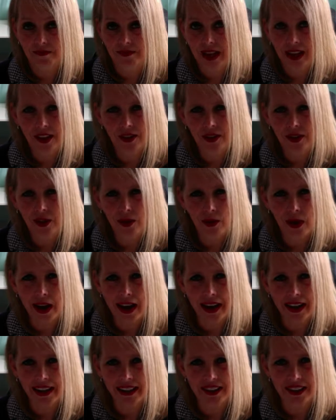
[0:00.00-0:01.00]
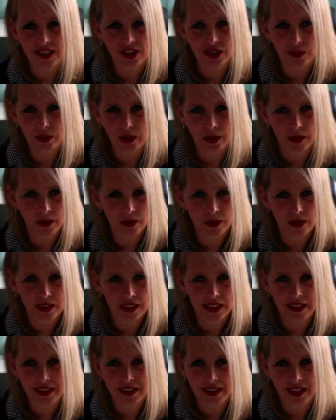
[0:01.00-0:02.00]
don't know why. It's just one of those
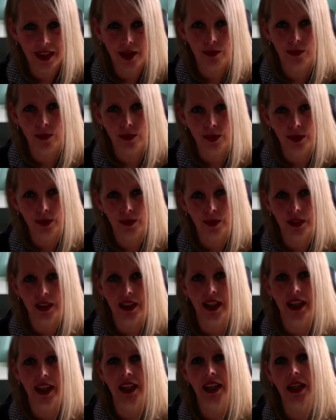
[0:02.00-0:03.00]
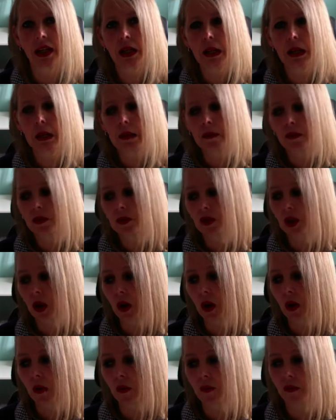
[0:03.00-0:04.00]
things that I really like.
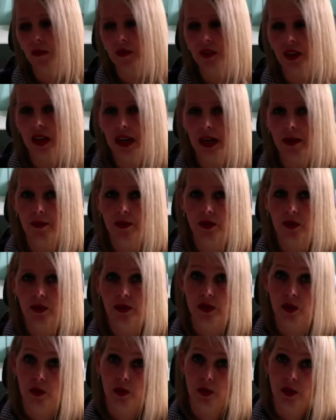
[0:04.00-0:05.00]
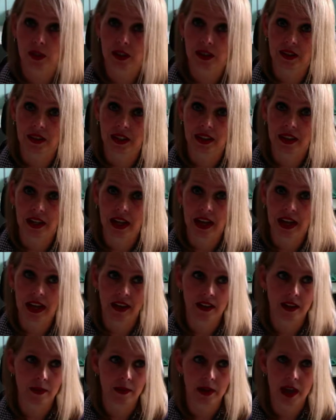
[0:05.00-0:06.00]
So tabs are super easy,
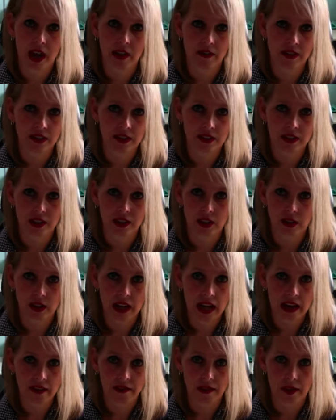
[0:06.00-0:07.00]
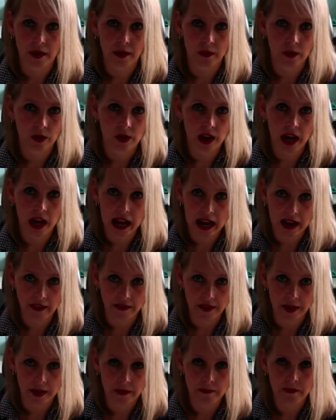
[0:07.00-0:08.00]
and I mean, obviously you can have them or not have
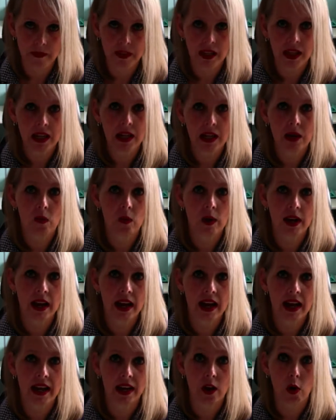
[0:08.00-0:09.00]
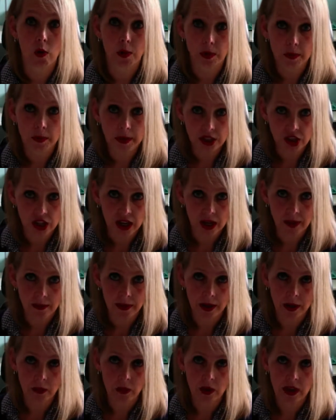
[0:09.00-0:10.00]
them. When I open my shop,
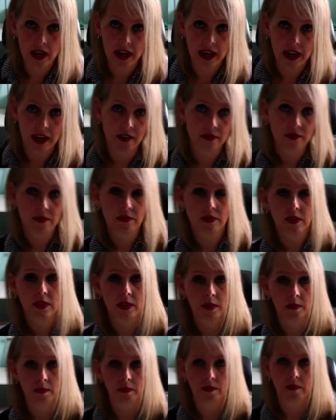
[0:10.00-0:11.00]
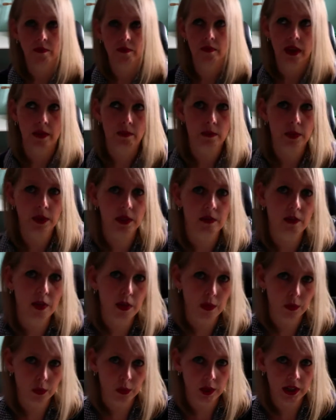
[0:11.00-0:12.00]
I will have, I believe,
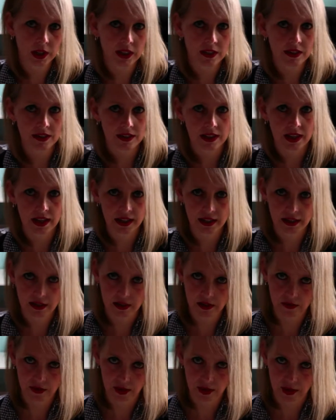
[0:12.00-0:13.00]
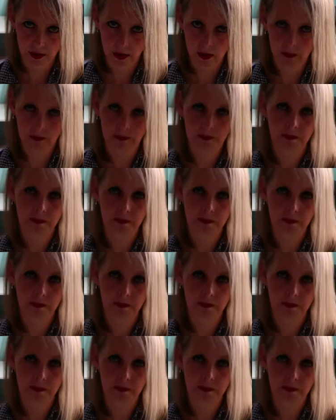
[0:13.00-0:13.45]
3 designs available.